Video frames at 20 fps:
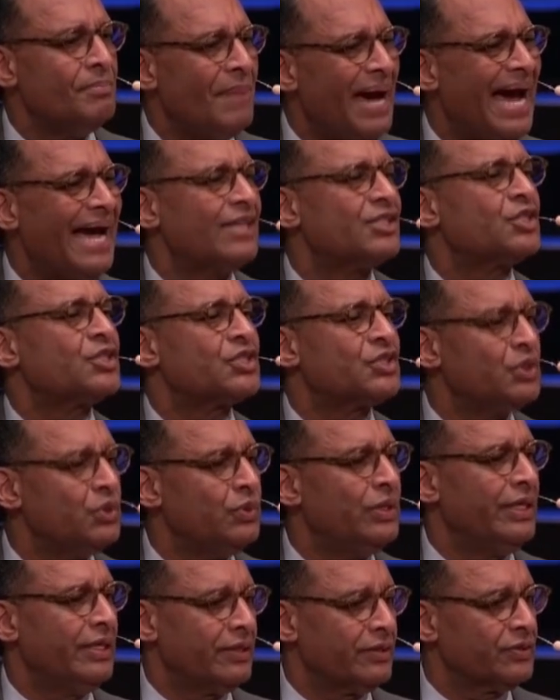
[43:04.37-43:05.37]
mass
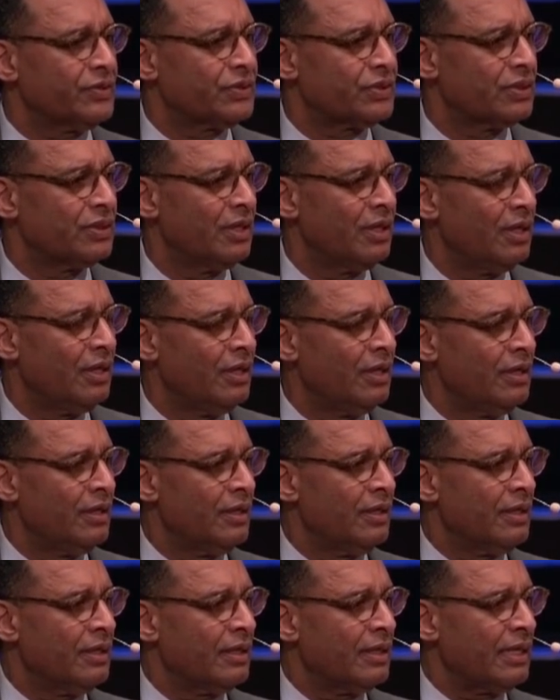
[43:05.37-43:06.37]
shootings
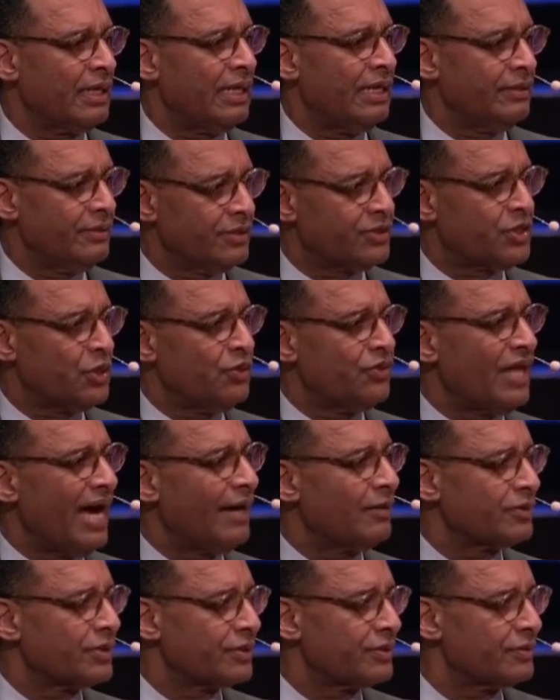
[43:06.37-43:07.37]
in the
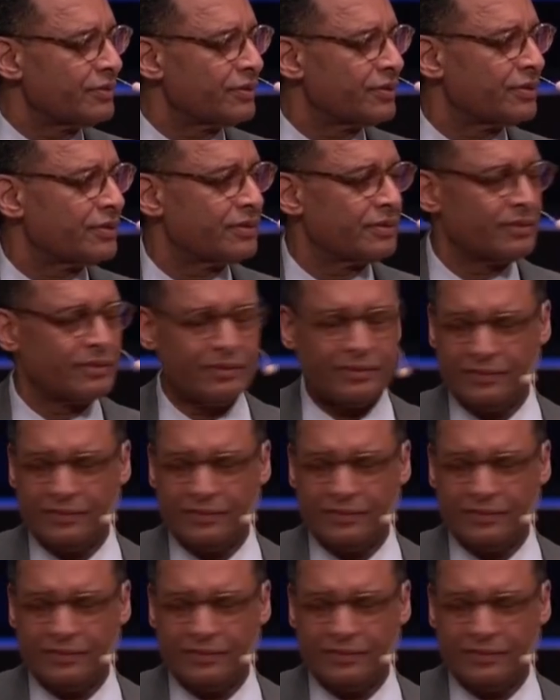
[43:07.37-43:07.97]
2000s.